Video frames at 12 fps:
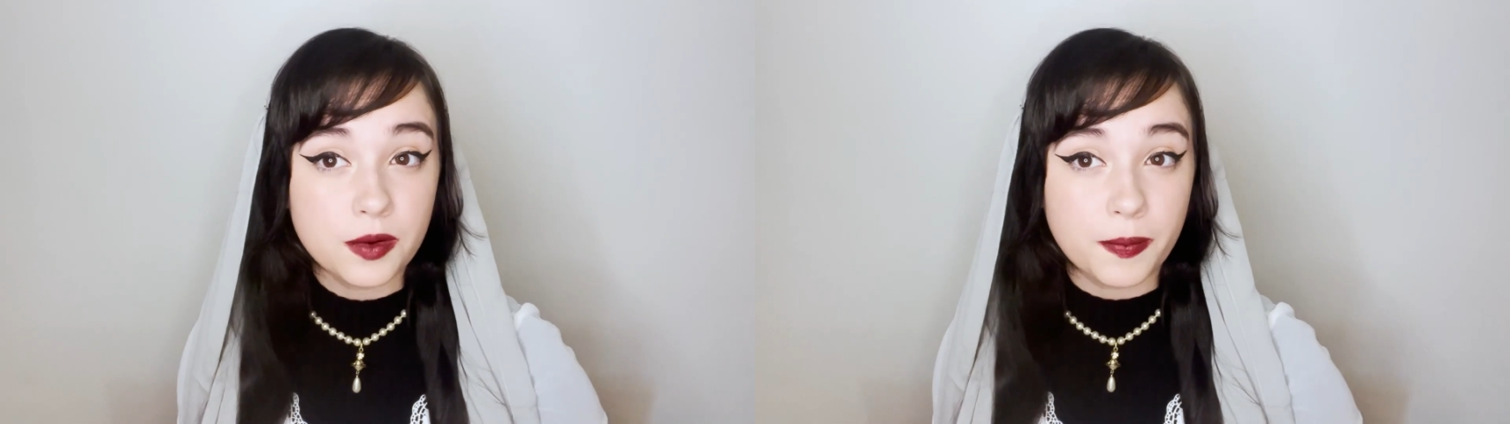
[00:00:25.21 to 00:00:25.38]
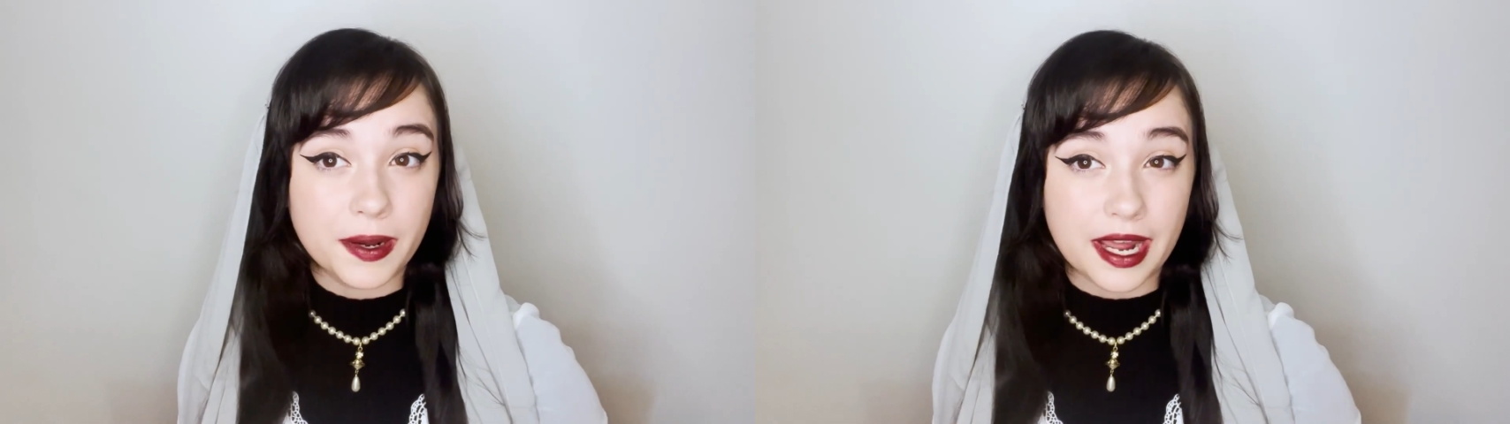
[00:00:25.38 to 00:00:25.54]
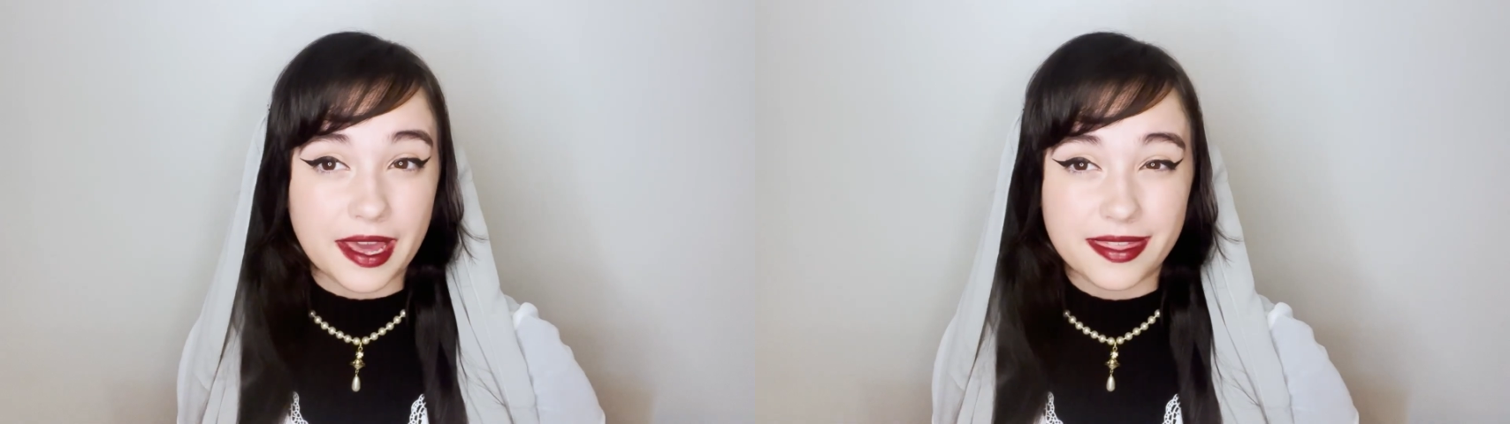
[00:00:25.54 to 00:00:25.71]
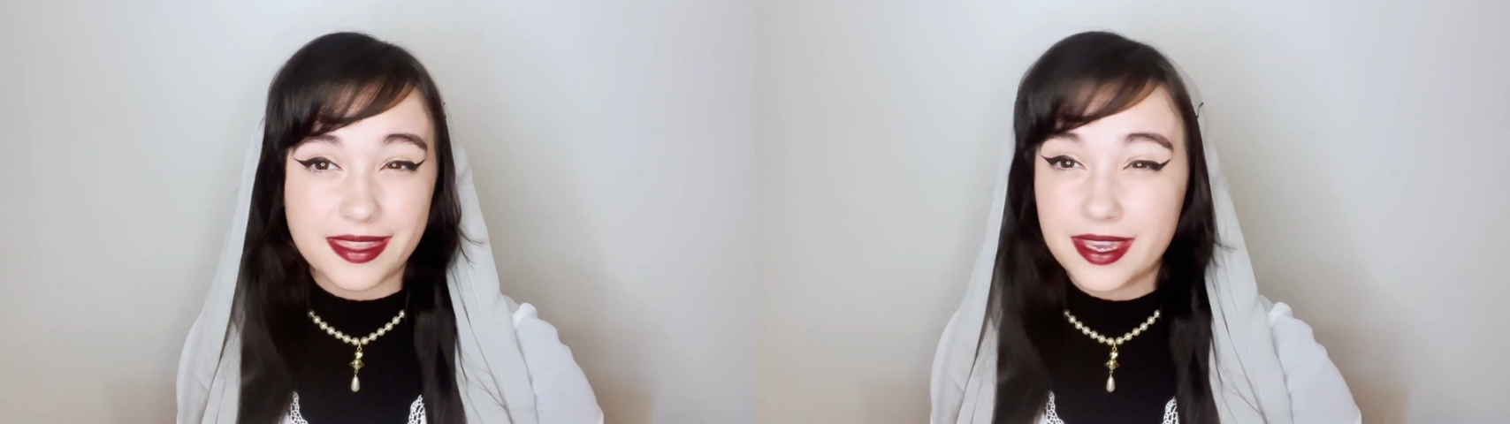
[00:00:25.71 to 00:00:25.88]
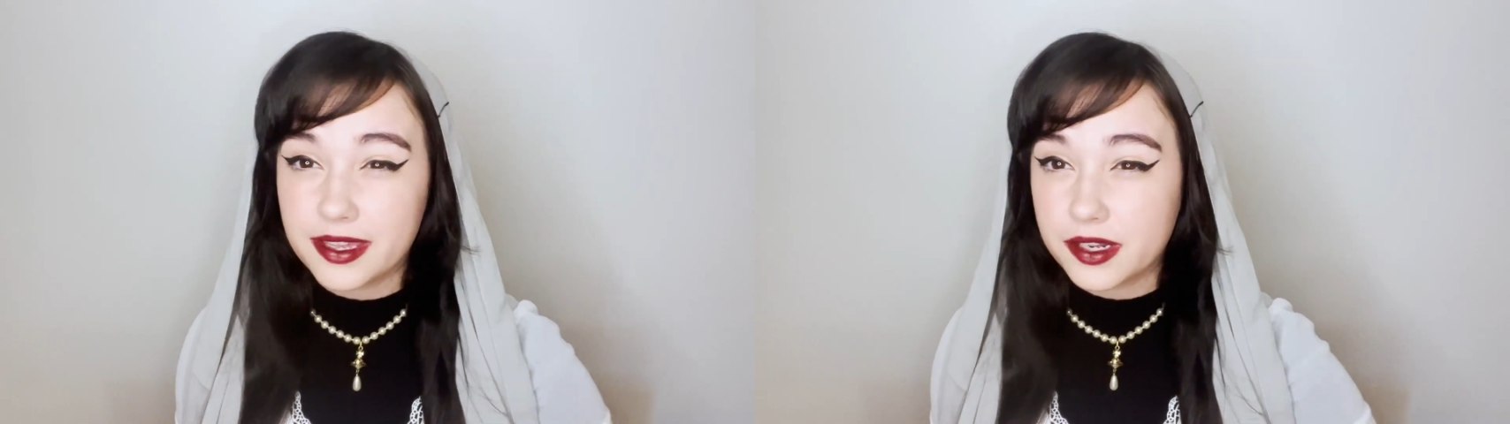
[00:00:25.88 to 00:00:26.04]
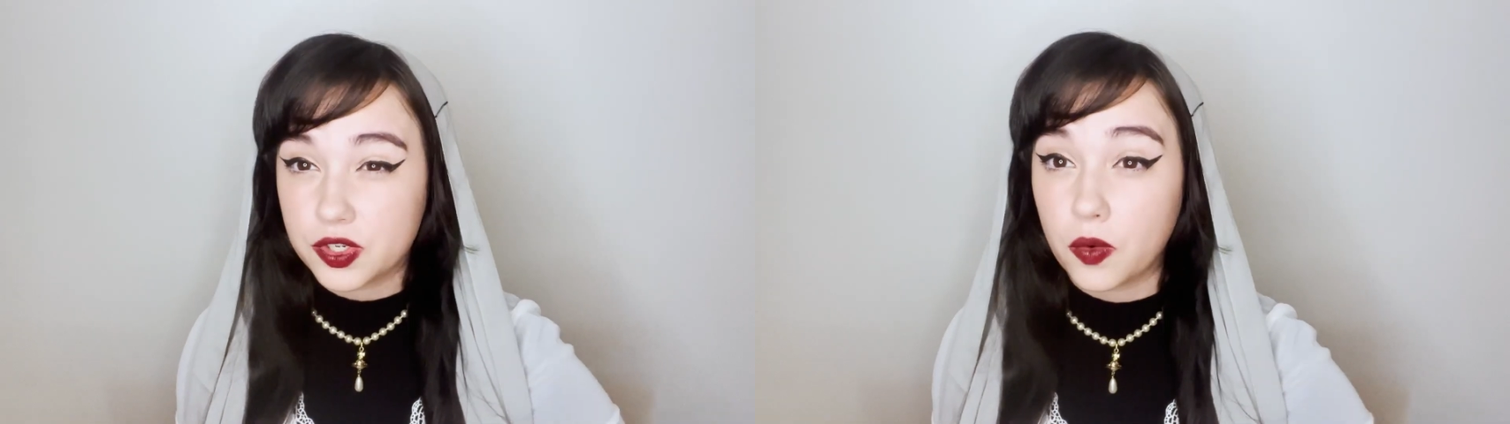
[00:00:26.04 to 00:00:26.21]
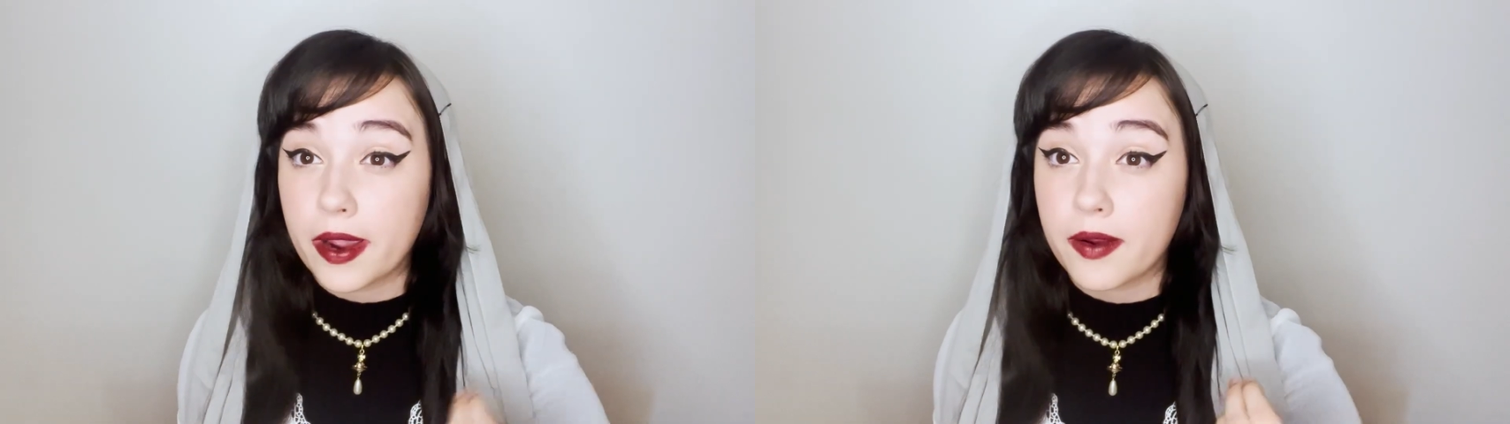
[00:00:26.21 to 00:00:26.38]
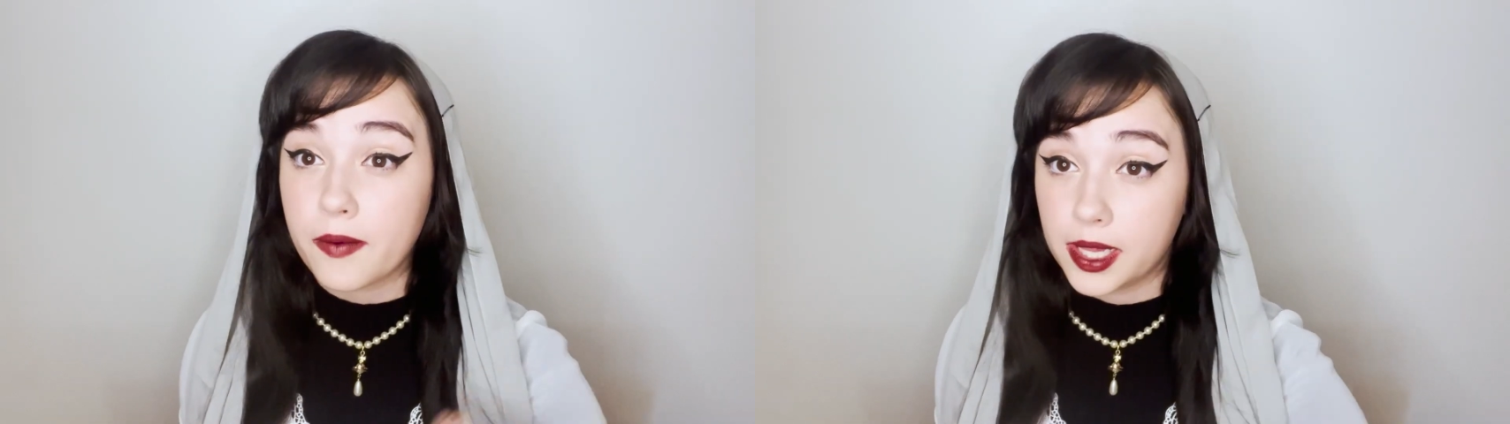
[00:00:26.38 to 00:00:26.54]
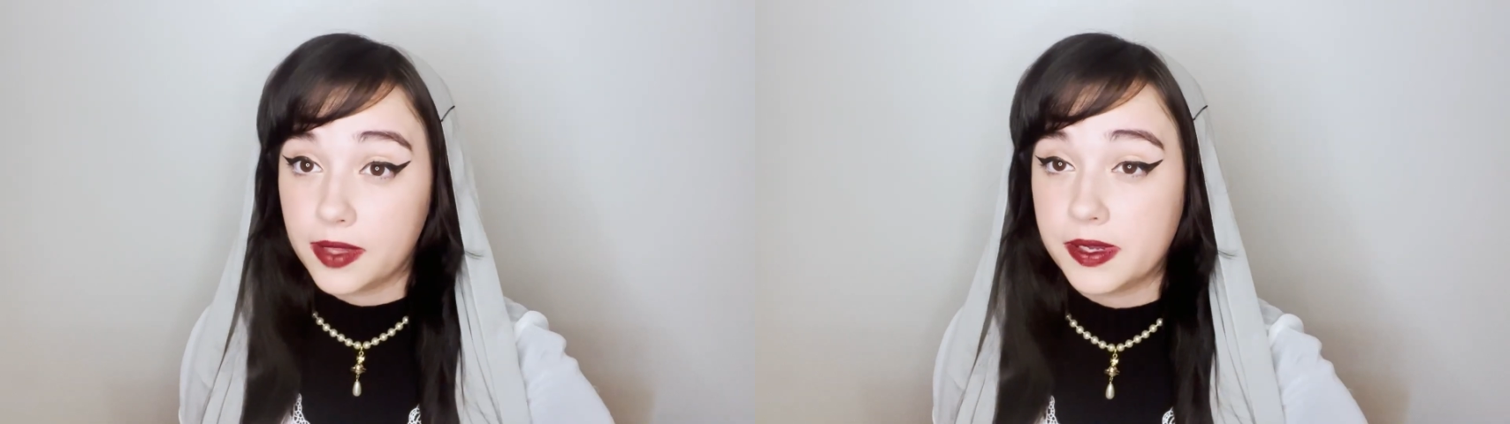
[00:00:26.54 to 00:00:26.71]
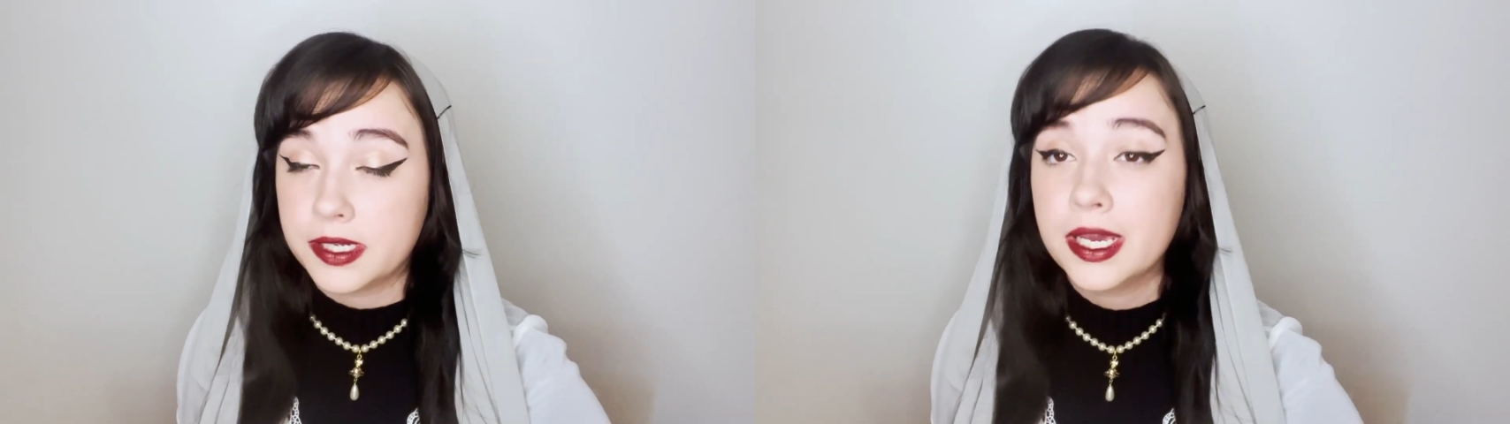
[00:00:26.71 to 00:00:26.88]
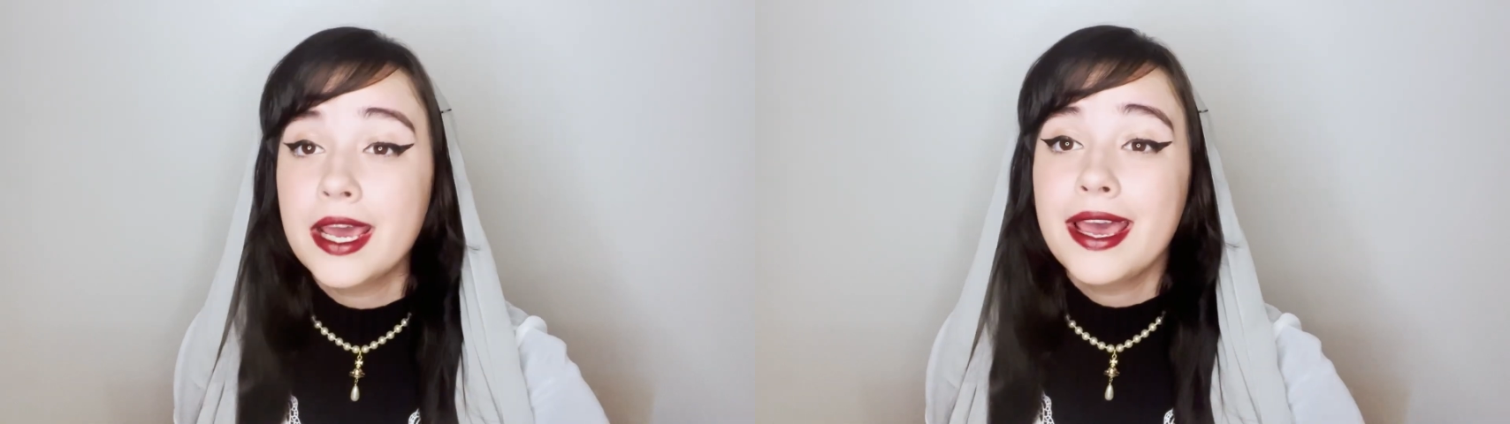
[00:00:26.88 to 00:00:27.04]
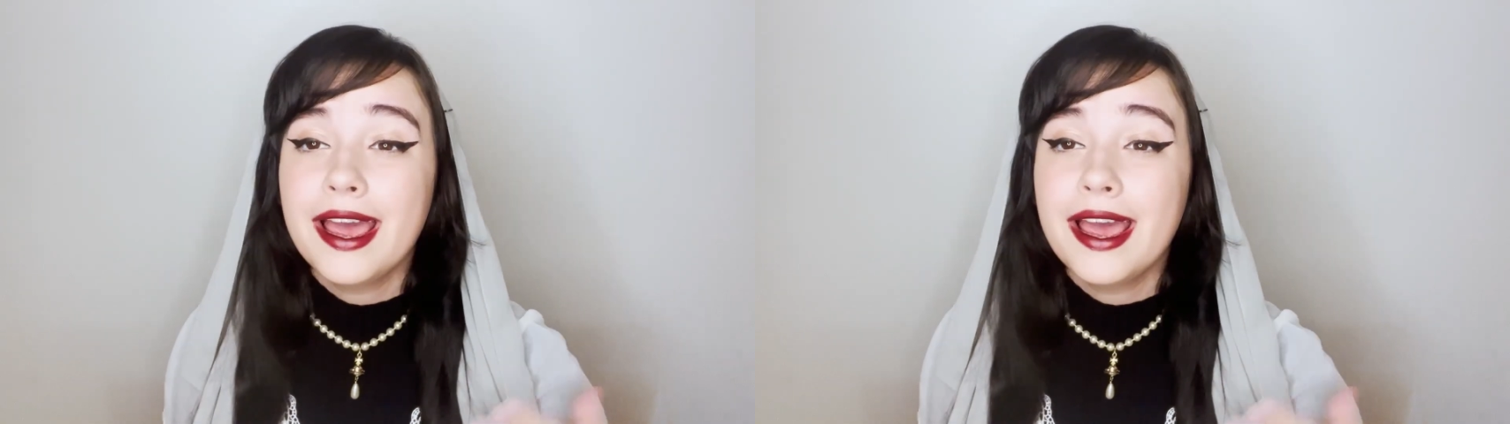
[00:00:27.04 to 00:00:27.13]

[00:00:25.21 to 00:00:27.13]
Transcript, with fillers: but I think it is quite relevant.